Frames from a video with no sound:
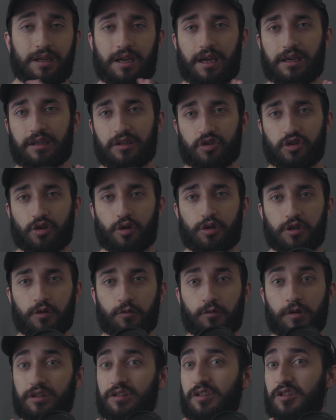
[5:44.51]
I can show you
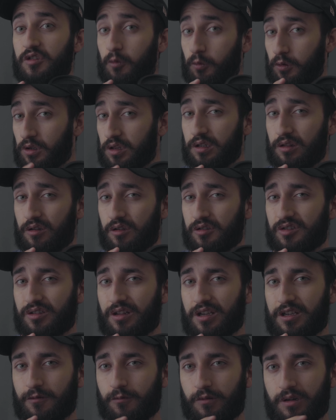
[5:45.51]
what this really looks
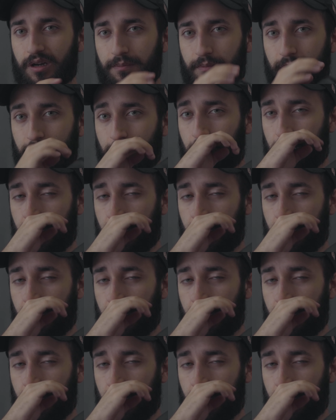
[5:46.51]
like when I'm